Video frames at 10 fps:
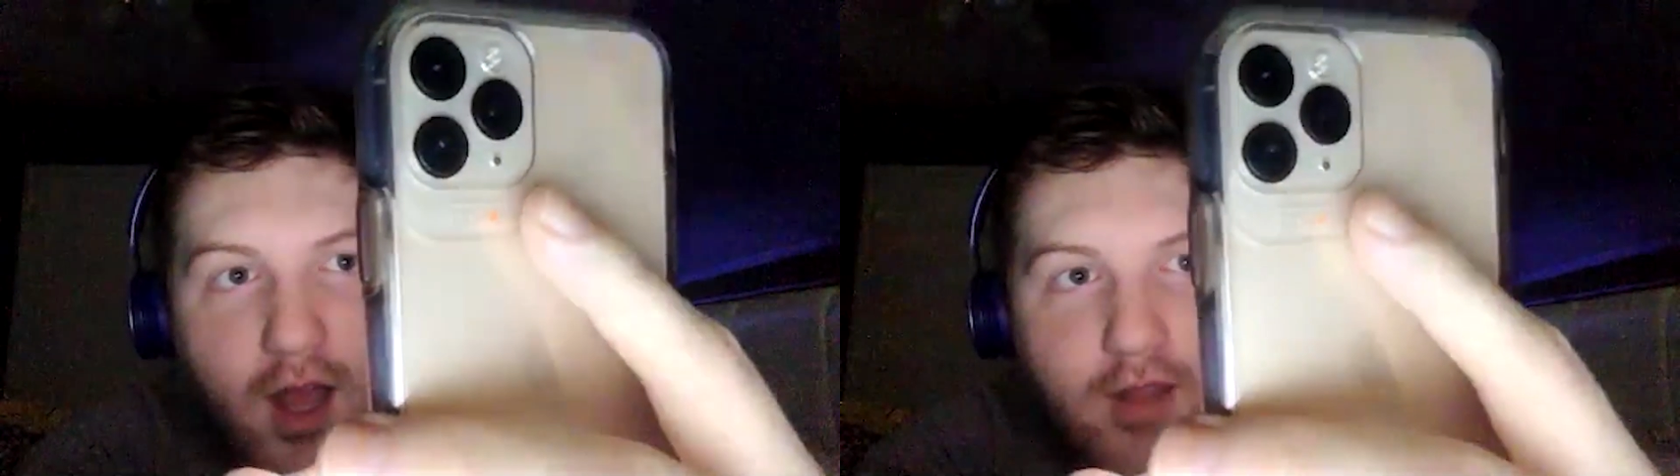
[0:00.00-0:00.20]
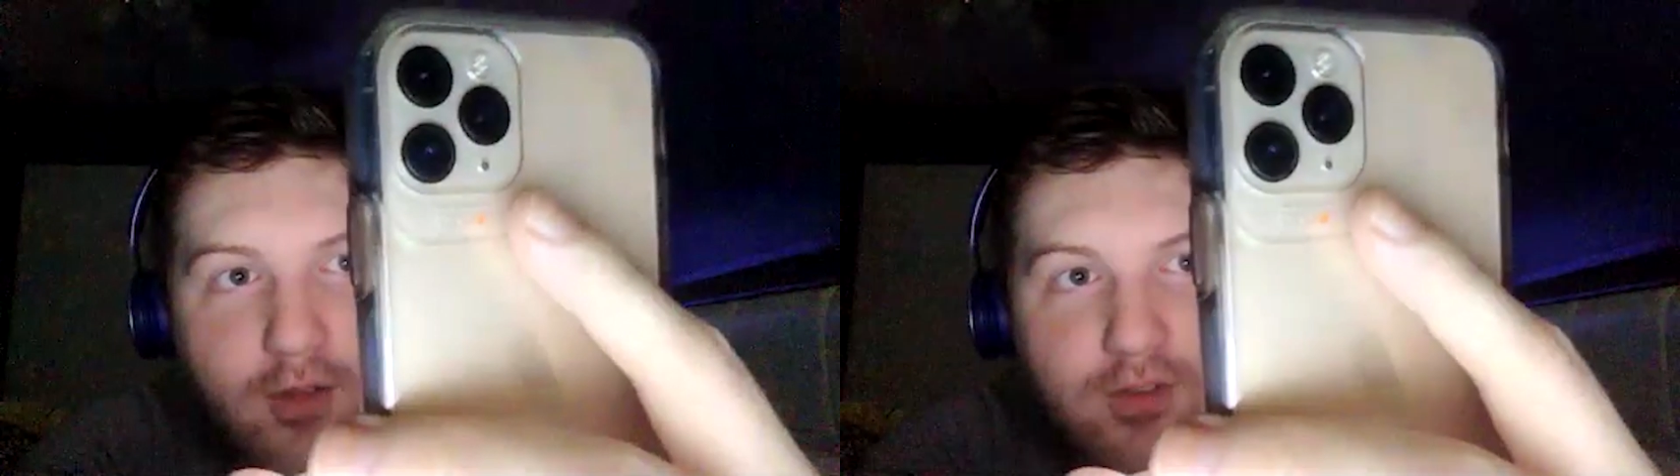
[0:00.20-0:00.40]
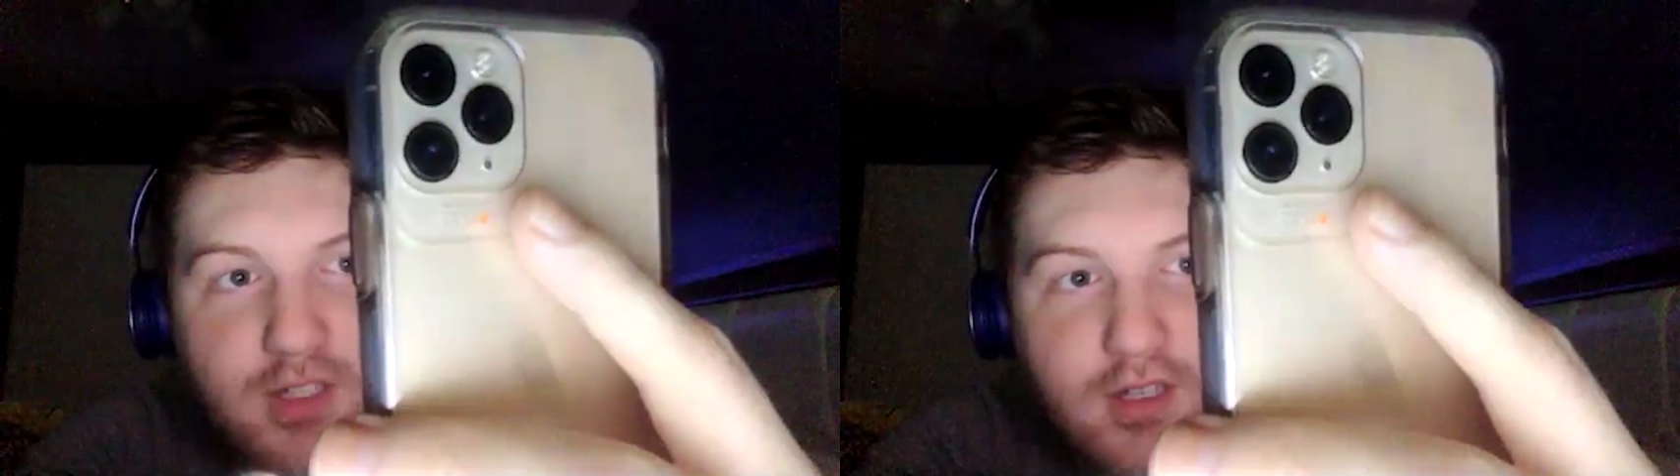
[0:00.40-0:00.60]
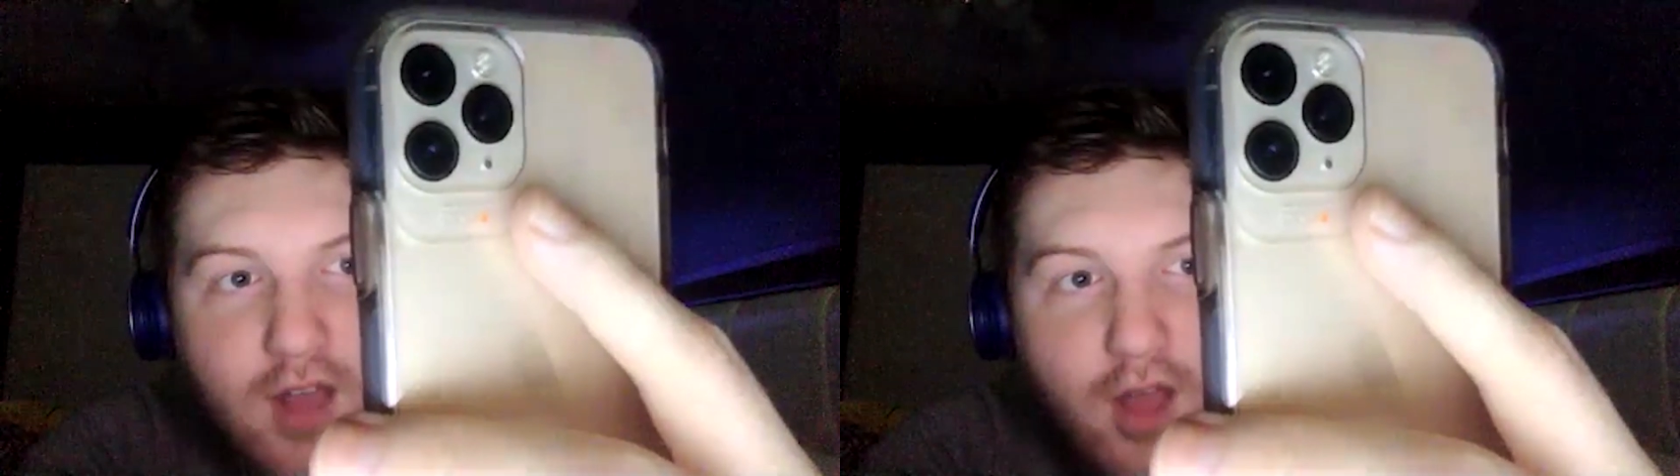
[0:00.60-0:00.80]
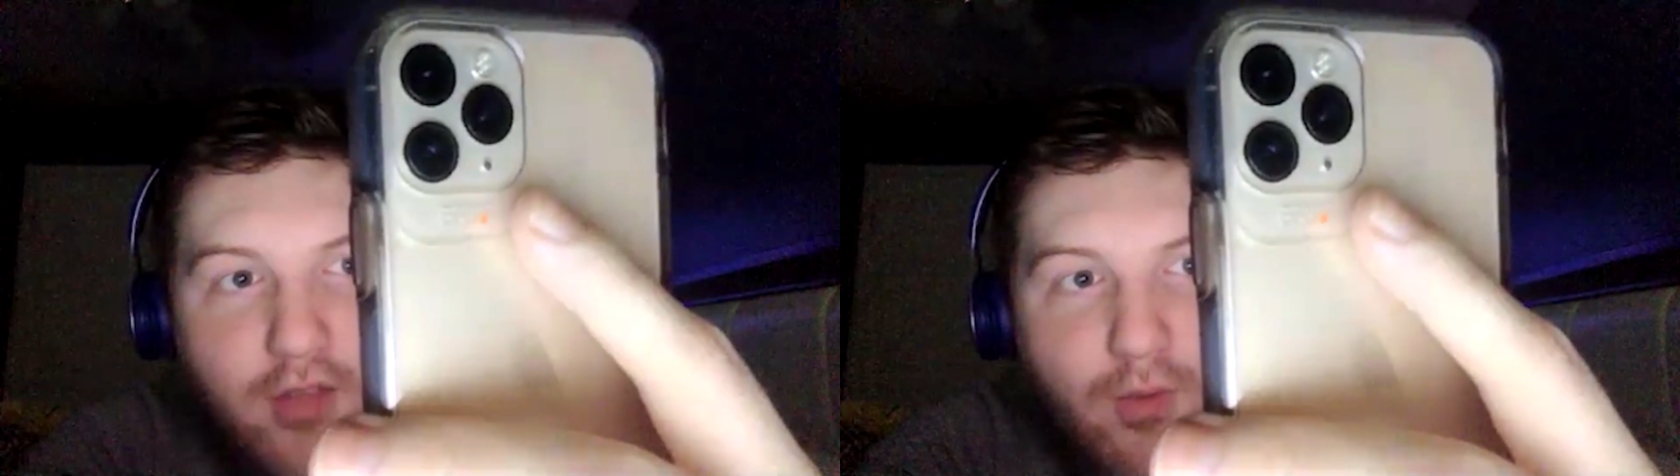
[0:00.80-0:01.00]
It was
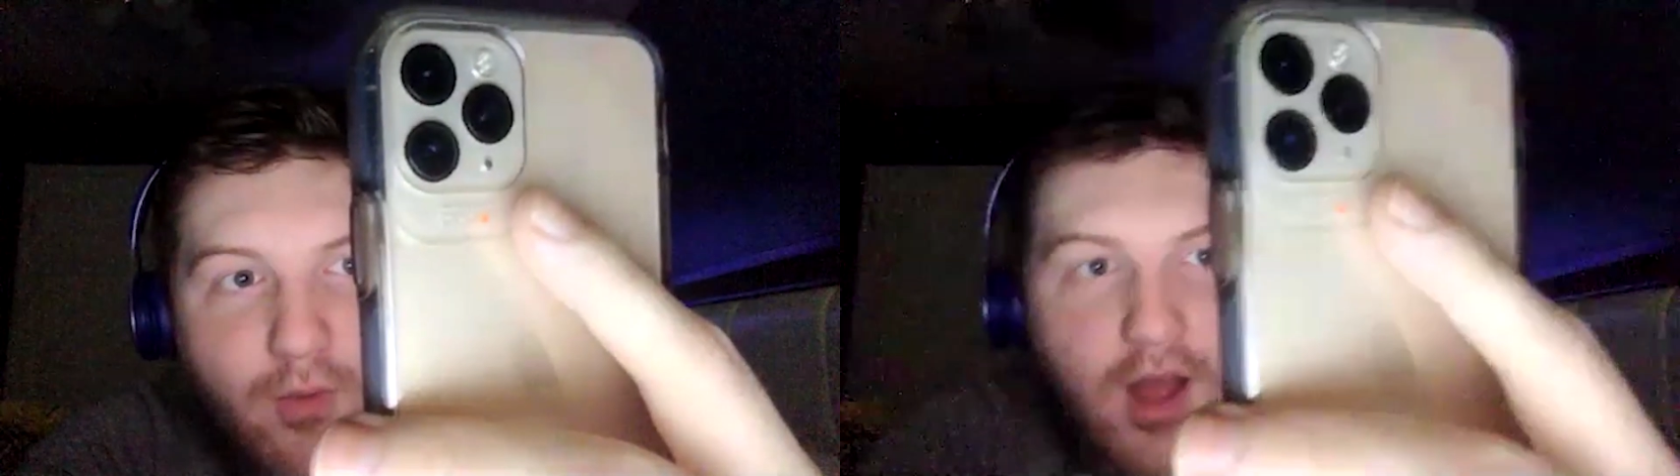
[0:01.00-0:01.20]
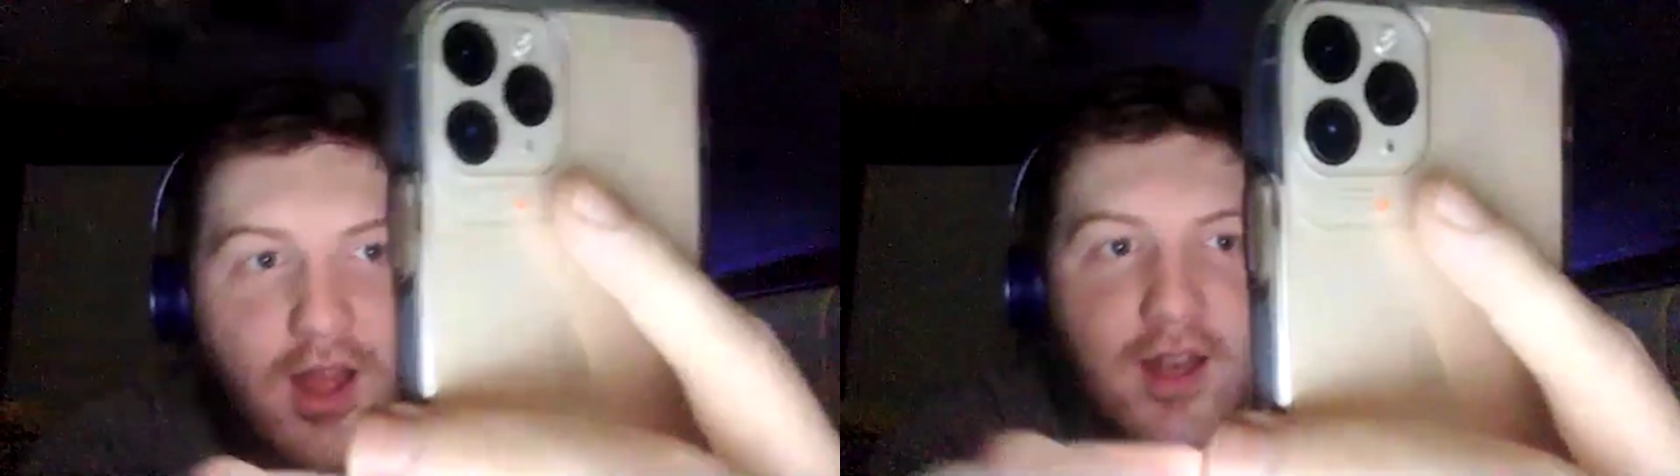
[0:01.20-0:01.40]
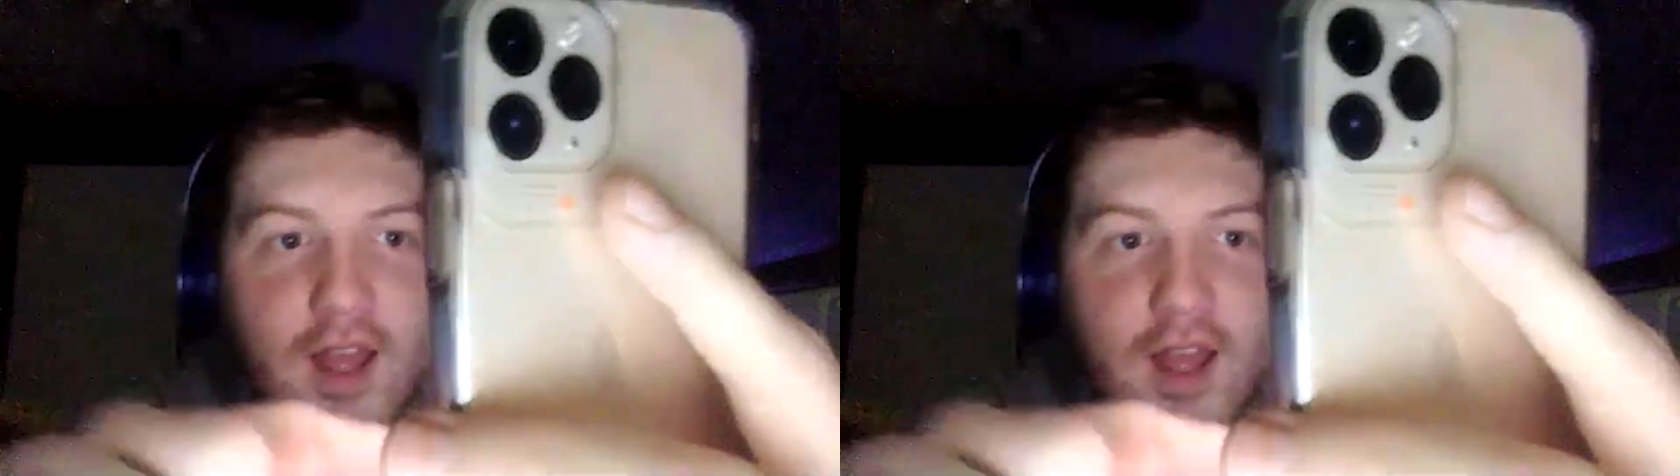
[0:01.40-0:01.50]
another one.